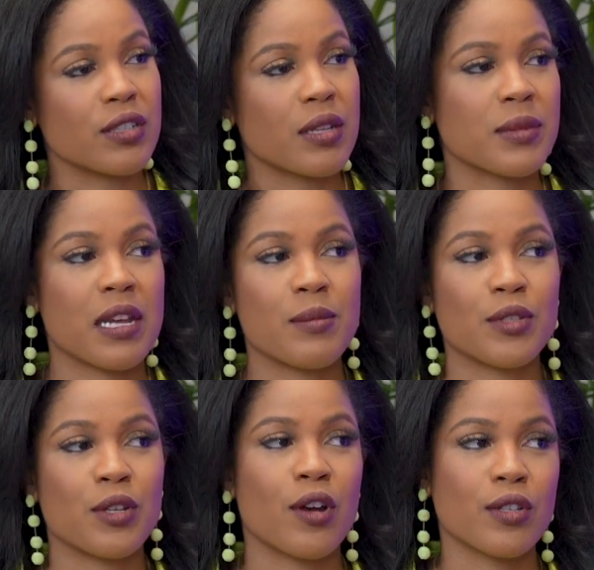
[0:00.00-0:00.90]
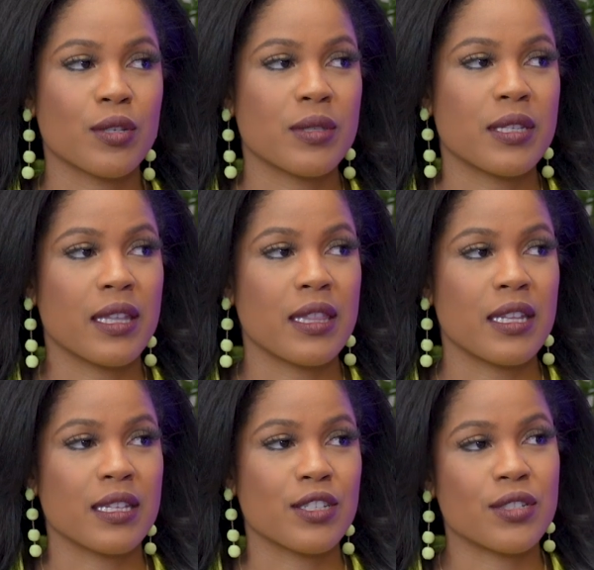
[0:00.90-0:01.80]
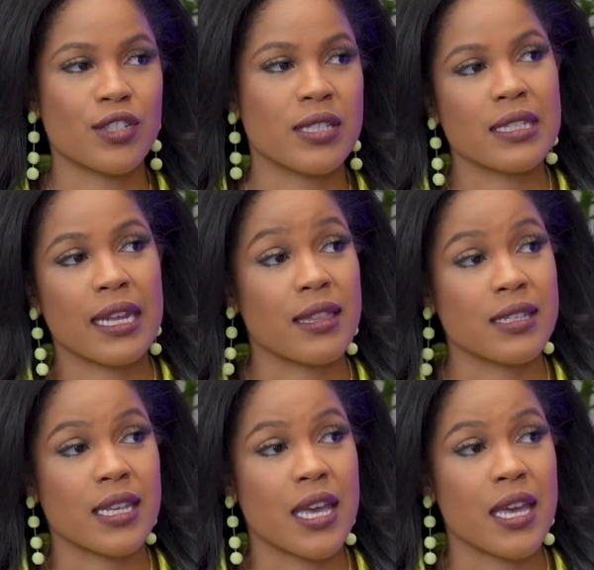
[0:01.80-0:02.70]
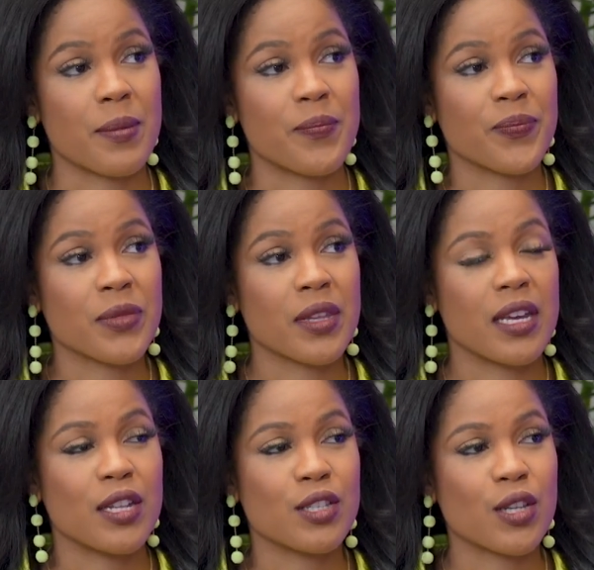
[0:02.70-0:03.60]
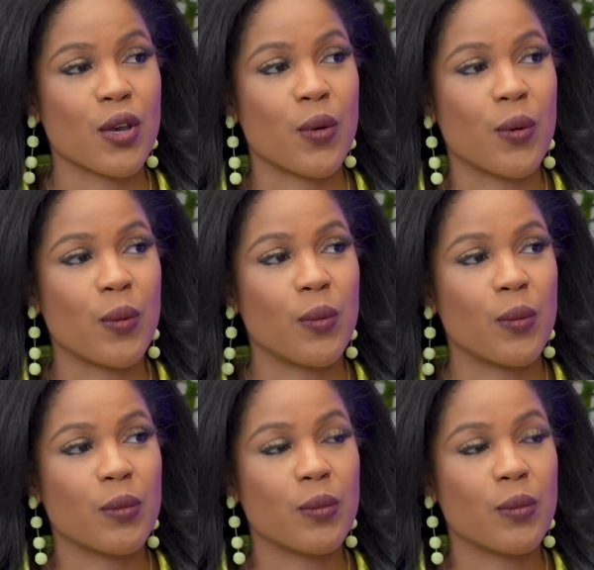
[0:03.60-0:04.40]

sometimes you're also seeing things just stay the same. And so